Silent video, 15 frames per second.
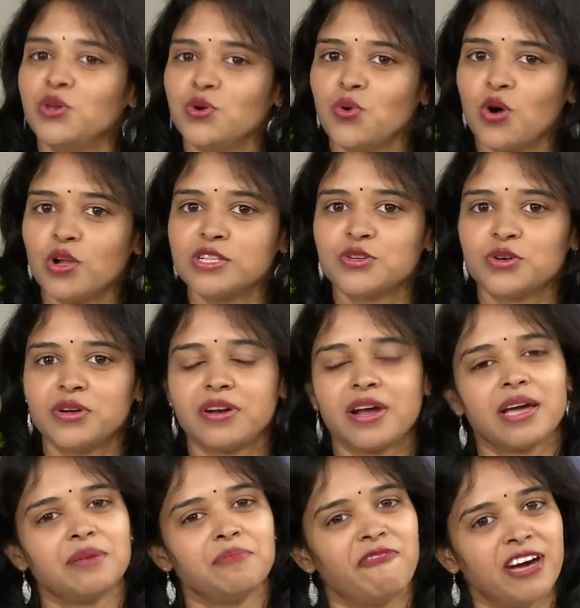You also
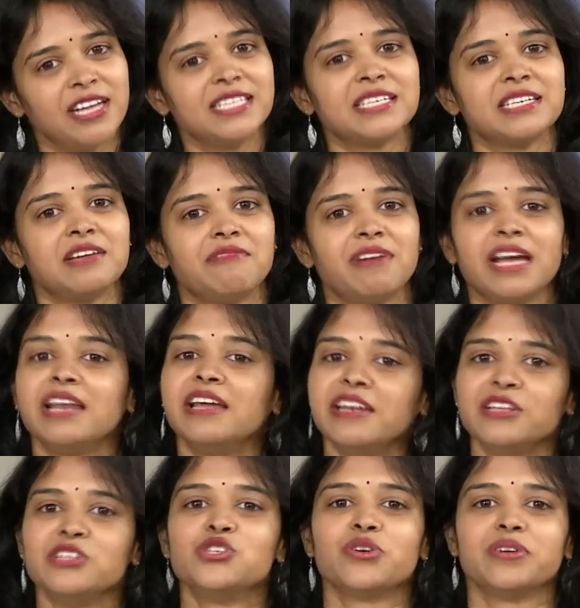try once in a while and
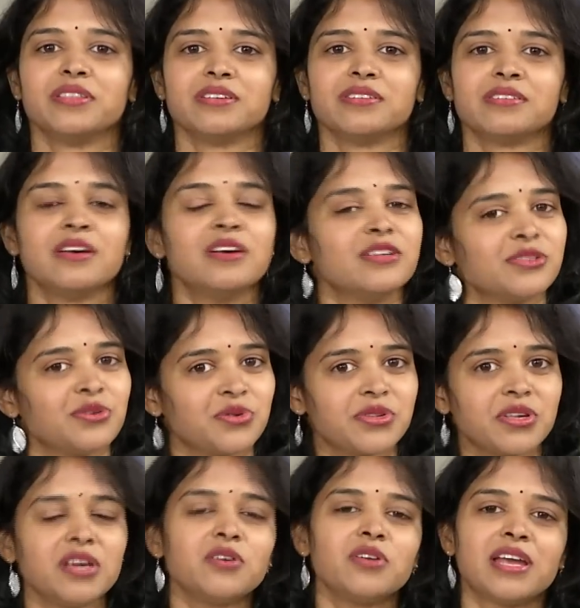enjoy this. So
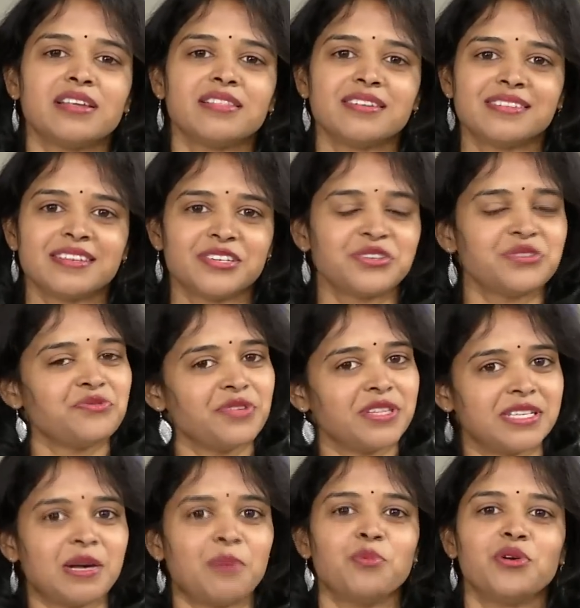see you in another session with
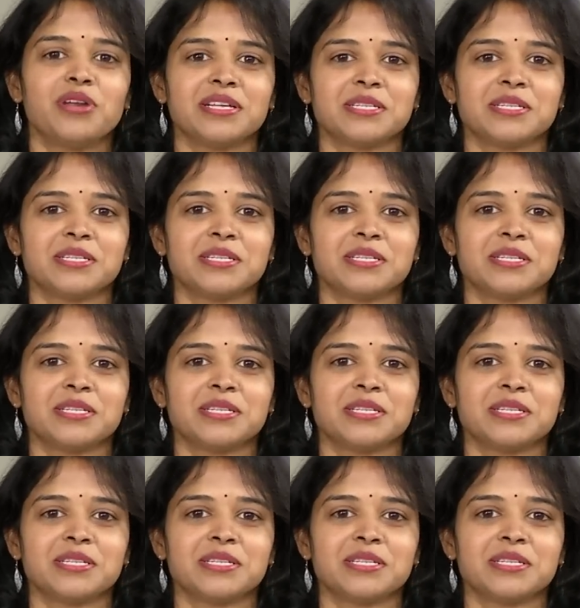some more